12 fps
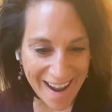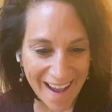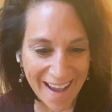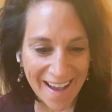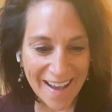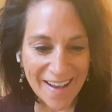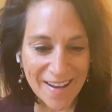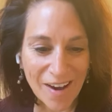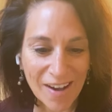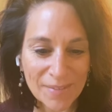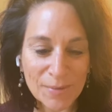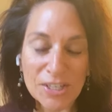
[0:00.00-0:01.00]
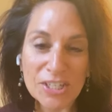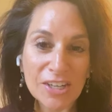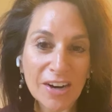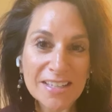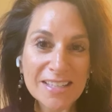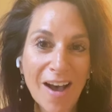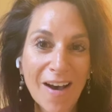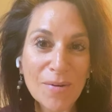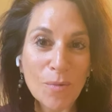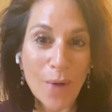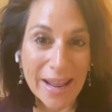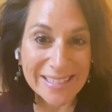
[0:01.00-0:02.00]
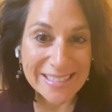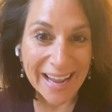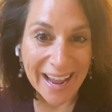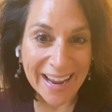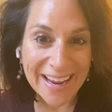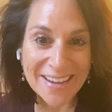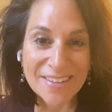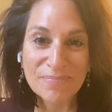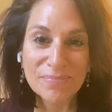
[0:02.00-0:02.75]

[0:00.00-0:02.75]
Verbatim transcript: uh, which starts on Wednesday,